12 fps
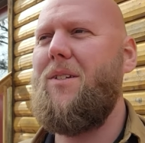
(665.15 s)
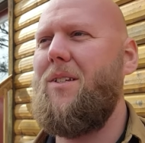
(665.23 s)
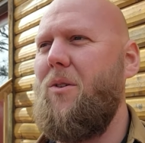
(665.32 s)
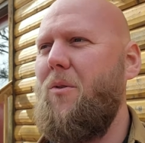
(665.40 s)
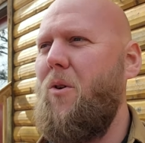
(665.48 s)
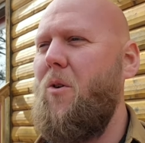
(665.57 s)

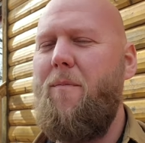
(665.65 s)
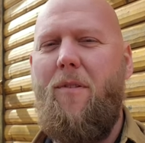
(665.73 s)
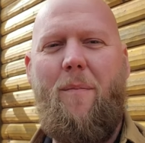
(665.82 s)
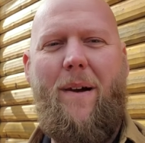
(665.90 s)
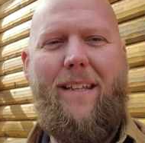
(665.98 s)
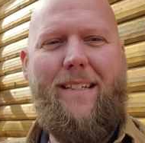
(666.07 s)
So
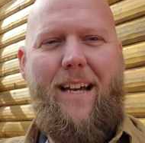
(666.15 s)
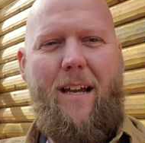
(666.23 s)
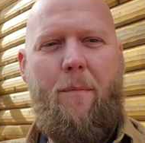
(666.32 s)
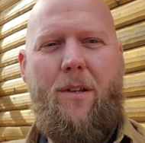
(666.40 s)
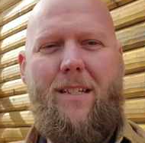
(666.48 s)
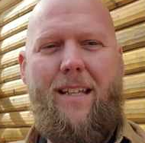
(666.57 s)
hopefully by the
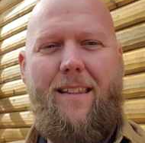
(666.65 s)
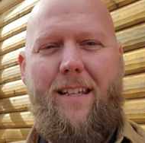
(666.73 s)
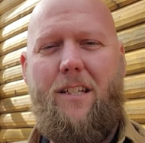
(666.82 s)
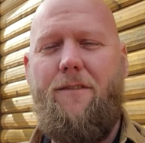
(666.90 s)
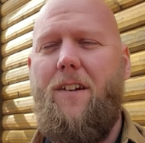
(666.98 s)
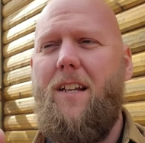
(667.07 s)
time you see
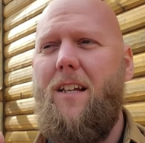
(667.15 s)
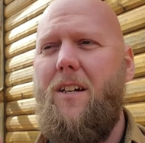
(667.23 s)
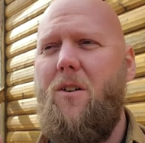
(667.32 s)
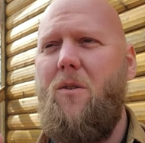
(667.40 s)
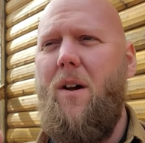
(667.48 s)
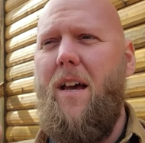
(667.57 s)
this
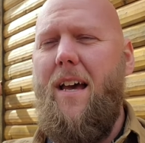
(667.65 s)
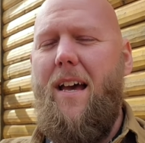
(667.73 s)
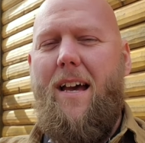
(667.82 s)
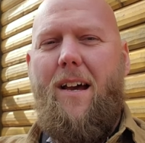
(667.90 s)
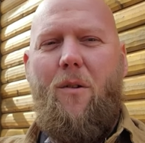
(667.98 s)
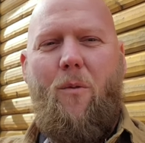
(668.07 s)
video,
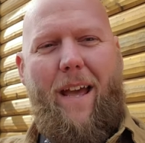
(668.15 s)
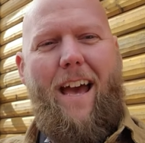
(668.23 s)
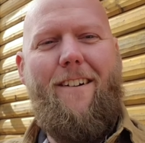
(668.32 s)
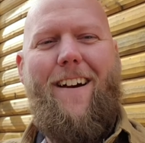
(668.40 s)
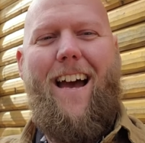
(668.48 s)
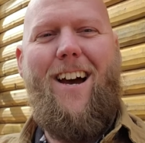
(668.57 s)
we
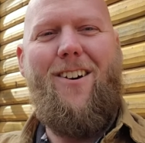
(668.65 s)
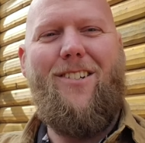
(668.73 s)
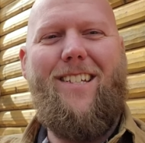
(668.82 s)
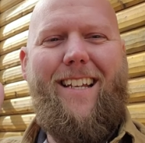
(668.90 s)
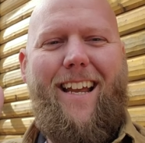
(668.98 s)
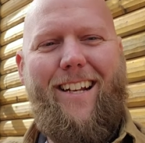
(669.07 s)
have a
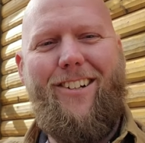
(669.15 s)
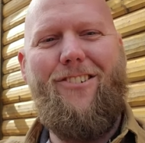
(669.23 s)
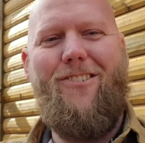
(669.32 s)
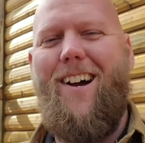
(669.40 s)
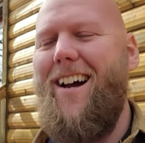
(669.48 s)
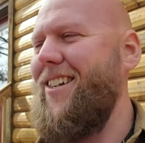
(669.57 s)
house and a
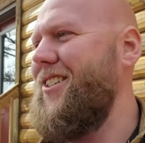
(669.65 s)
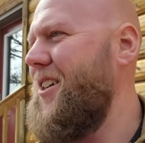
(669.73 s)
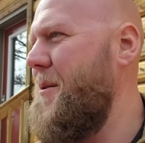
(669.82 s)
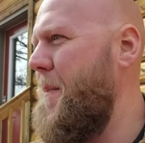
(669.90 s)
garage.